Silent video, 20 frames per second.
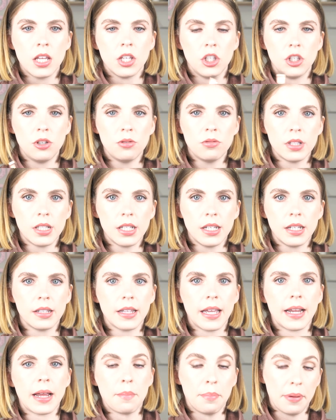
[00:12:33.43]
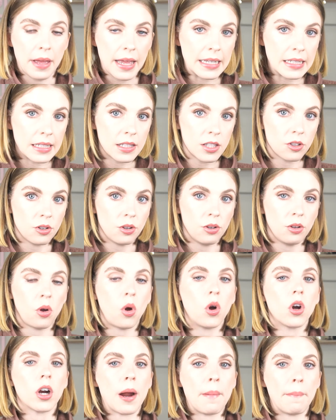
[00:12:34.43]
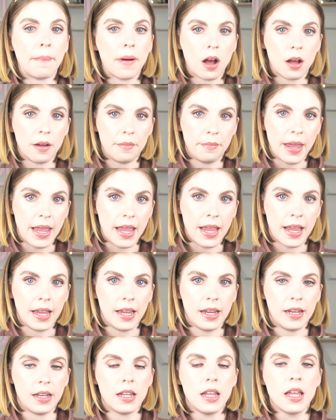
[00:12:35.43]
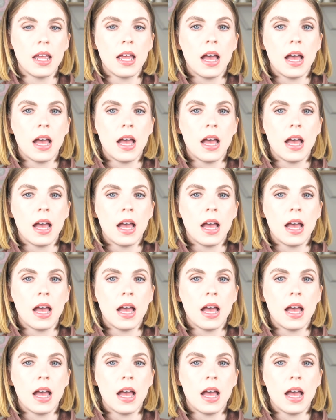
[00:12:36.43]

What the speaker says: using like a pencil or a pomade,